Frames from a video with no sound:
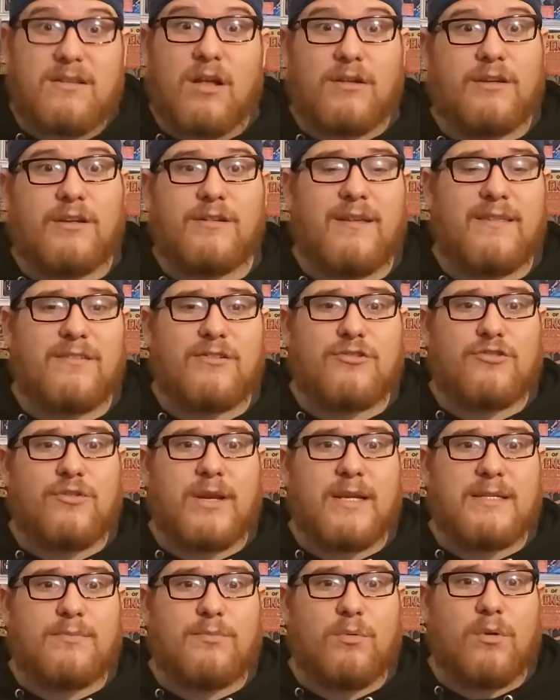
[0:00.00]
on another
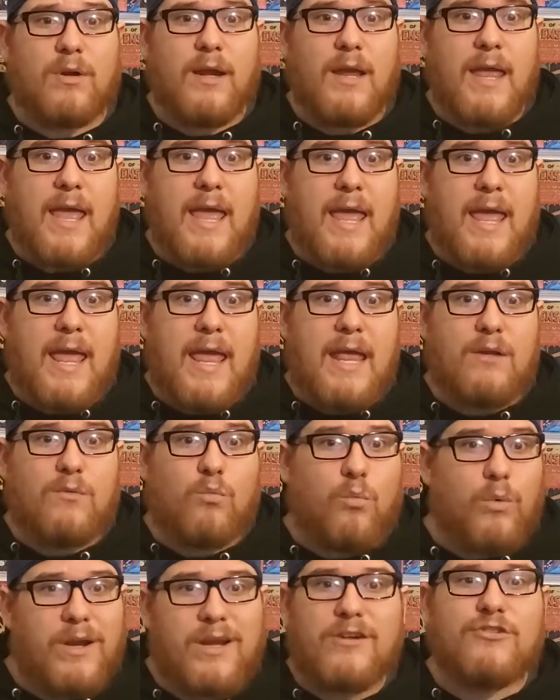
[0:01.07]
transport.
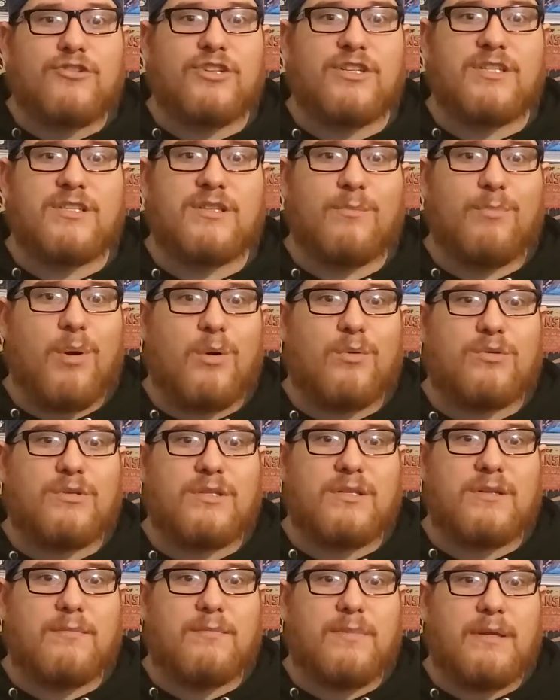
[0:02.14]
And we're just
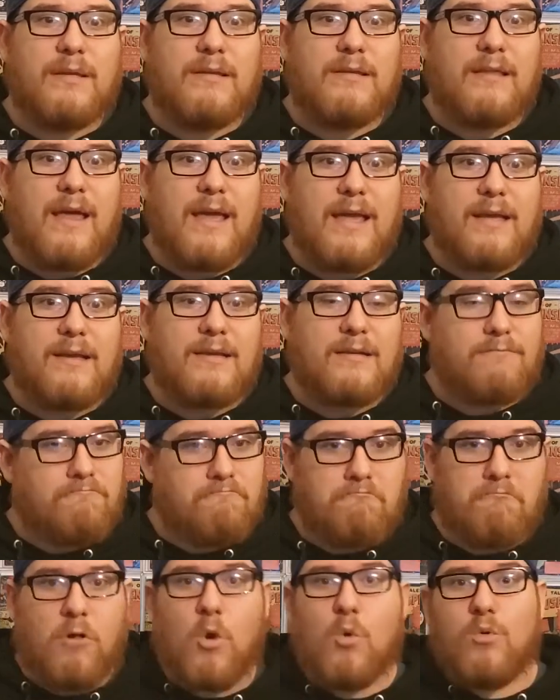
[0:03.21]
supposed to be like,
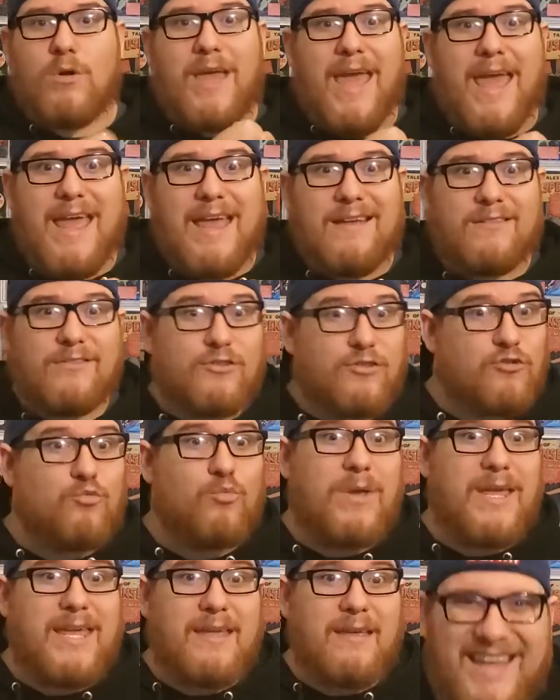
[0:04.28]
okay,
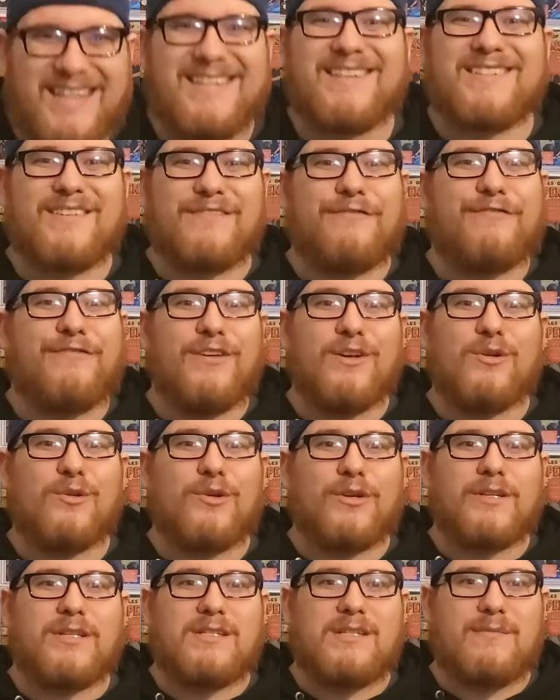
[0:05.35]
sweet. It doesn't feel
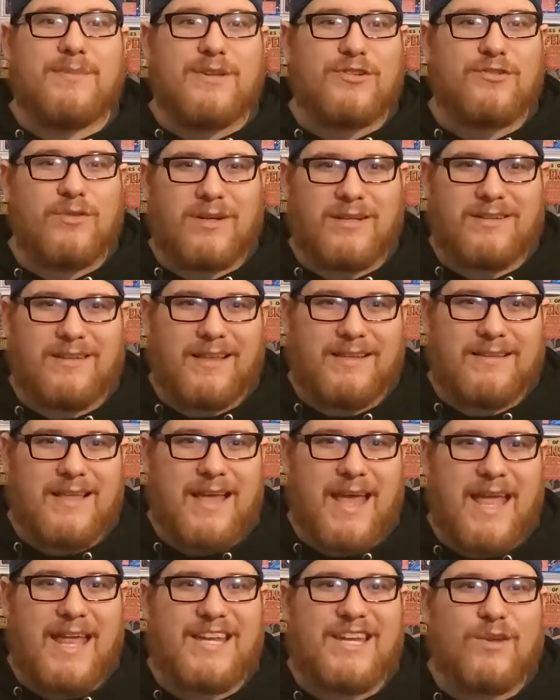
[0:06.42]
good to be tricked like
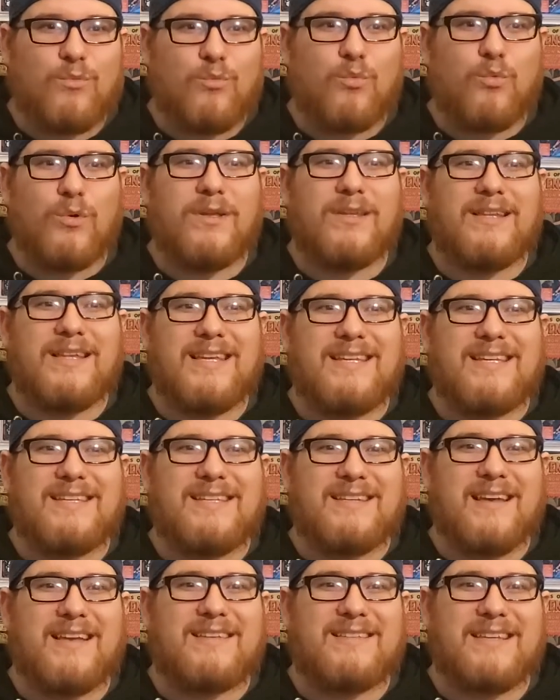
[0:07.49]
that. And it really
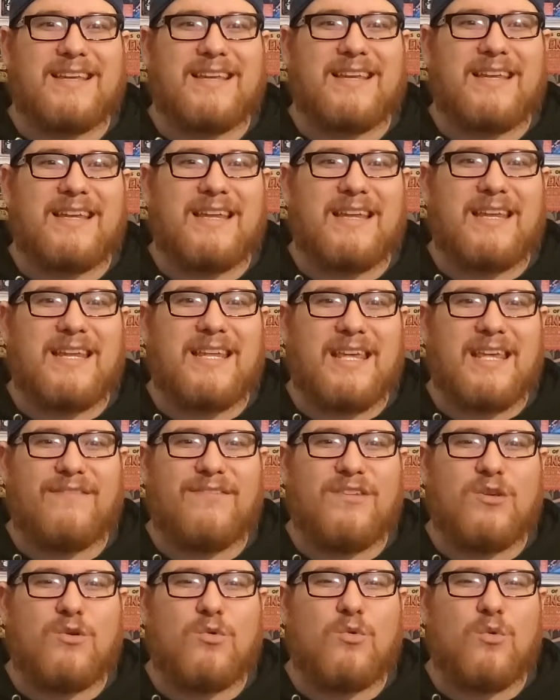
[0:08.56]
doesn't give
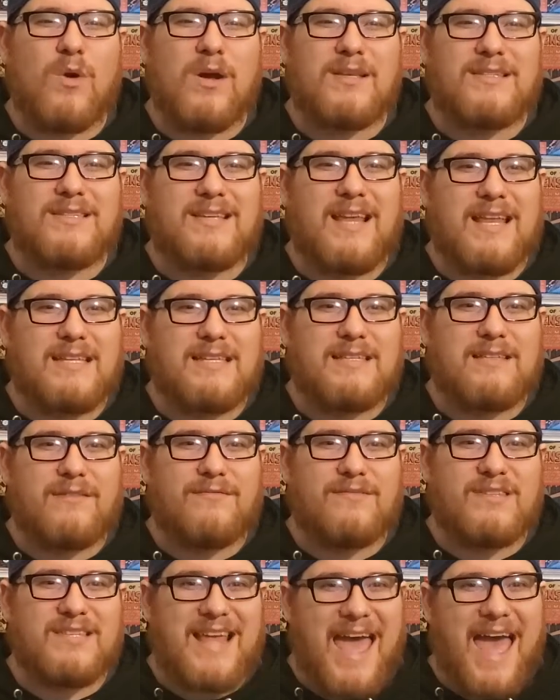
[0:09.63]
you a sense of
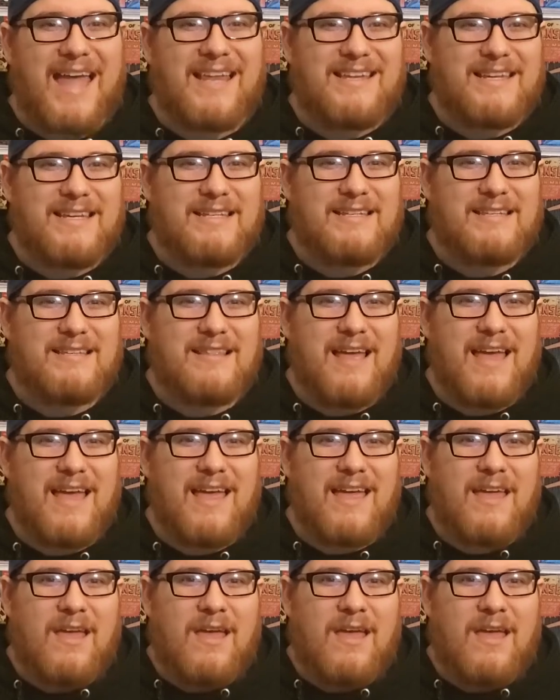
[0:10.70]
sadness that